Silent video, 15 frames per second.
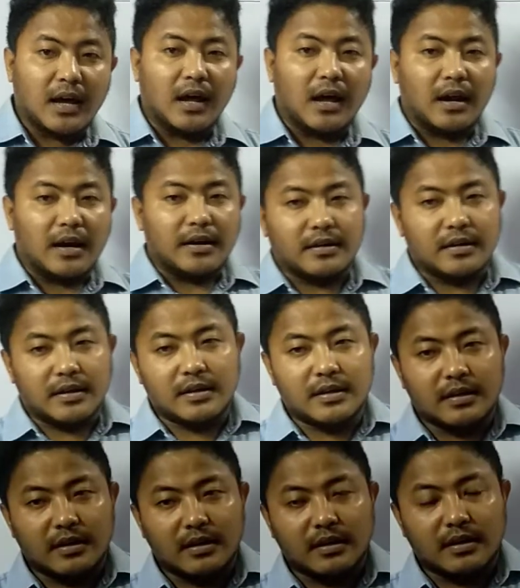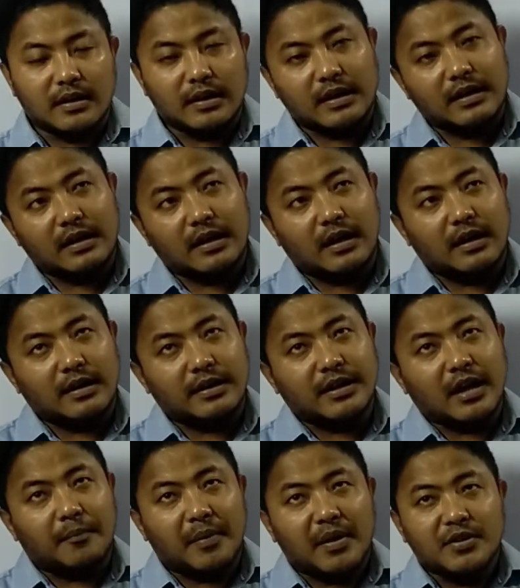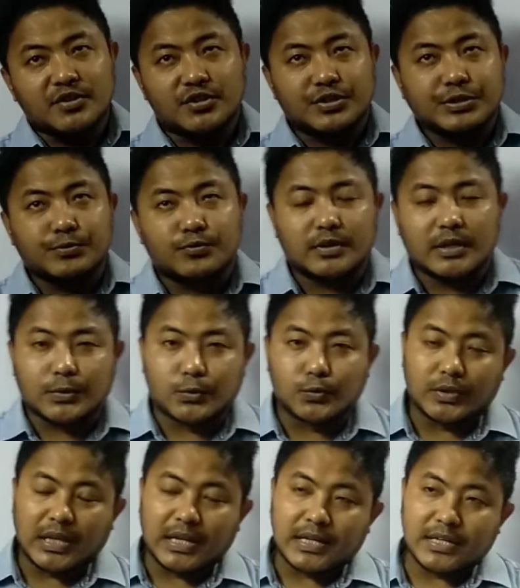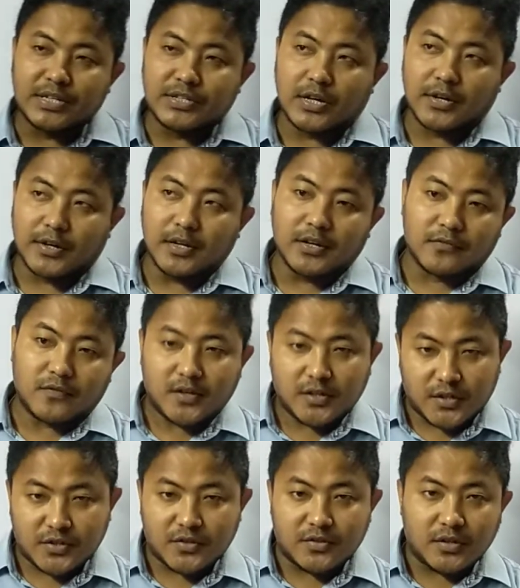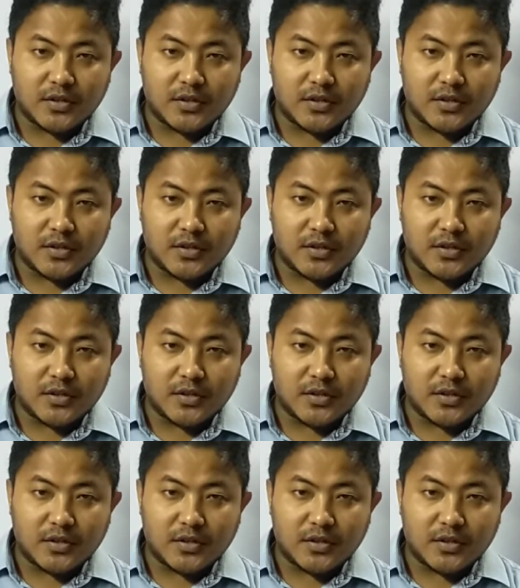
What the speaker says: and it happens due to the total internal reflection.